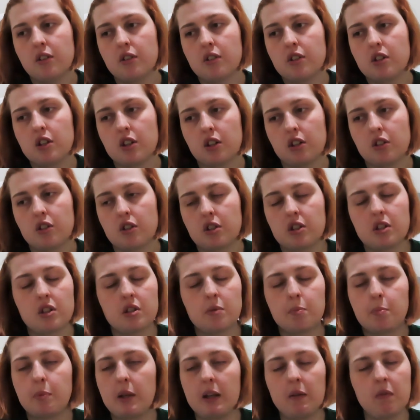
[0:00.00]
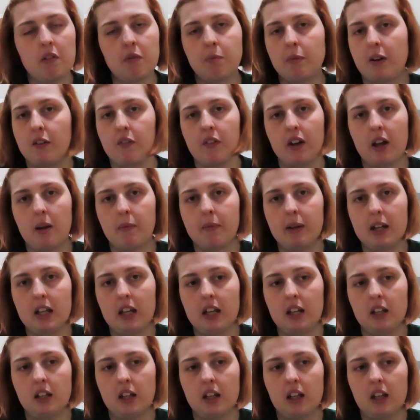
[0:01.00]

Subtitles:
to just be with my family,